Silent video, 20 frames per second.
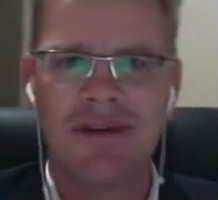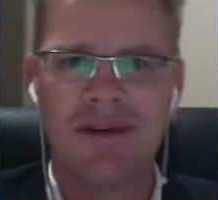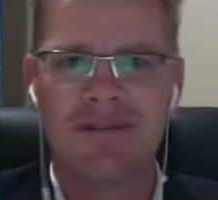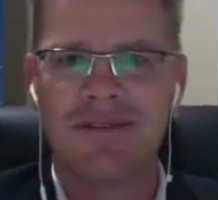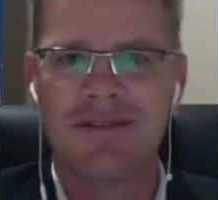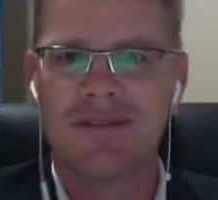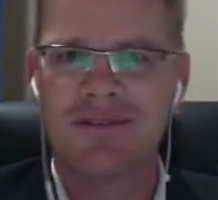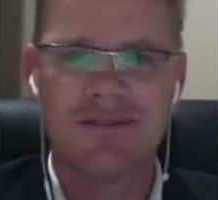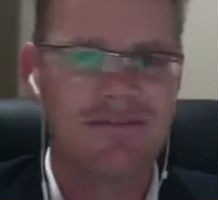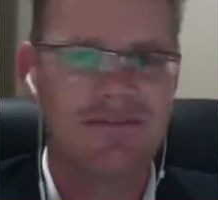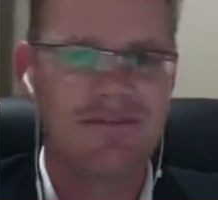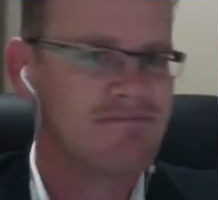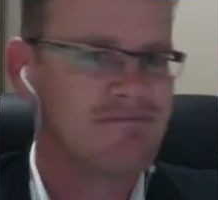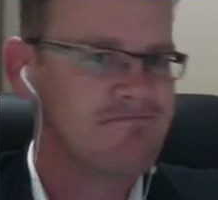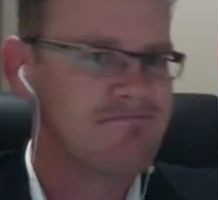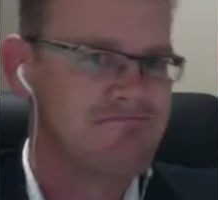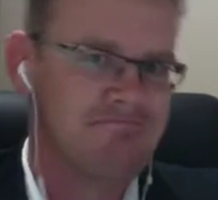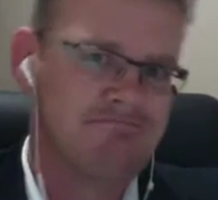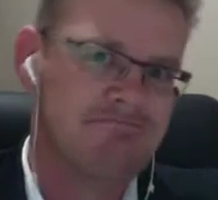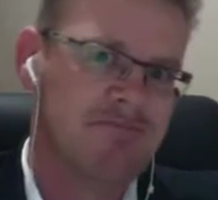just
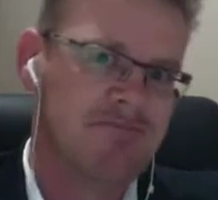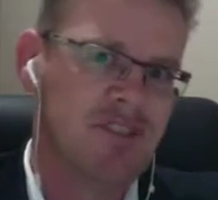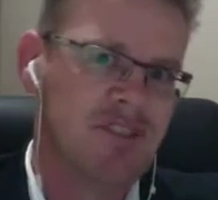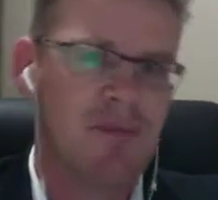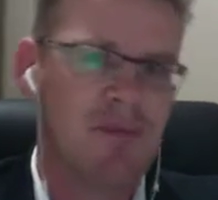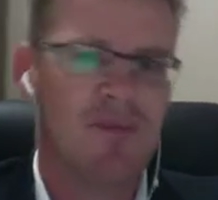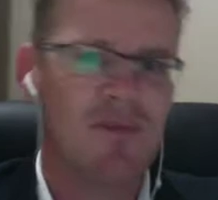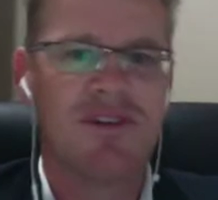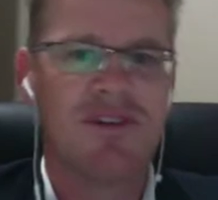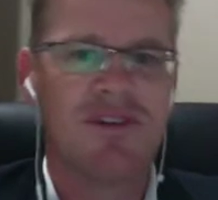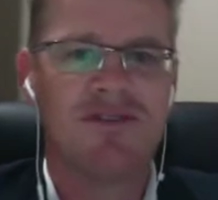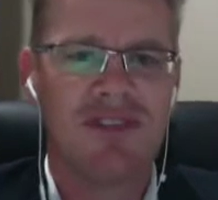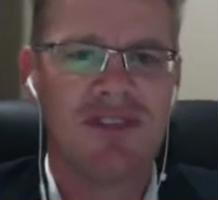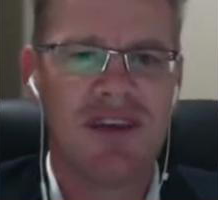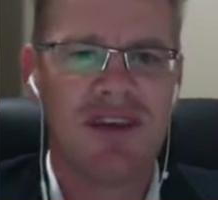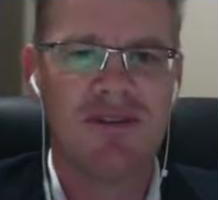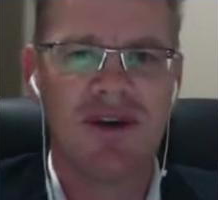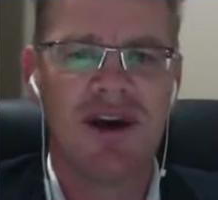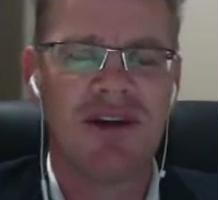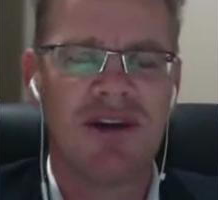some reason
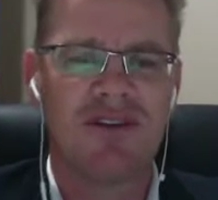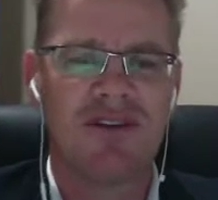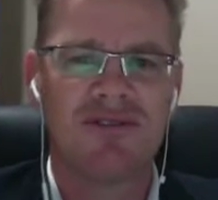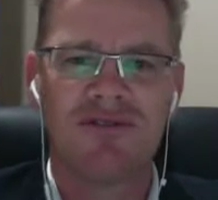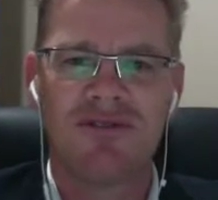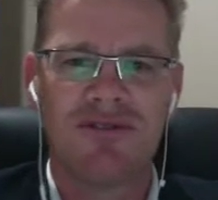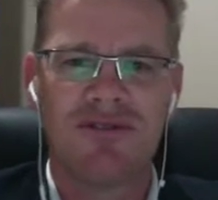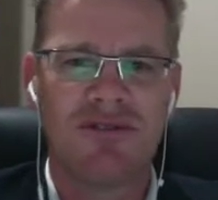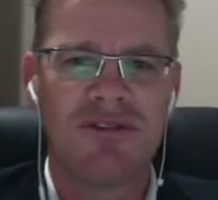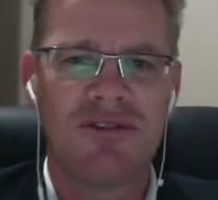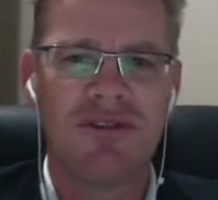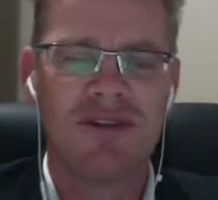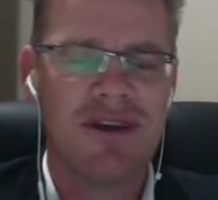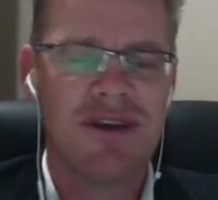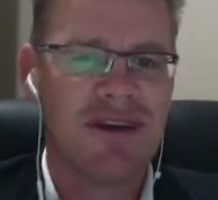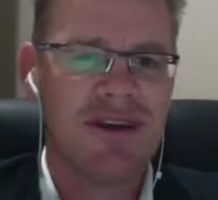never understood.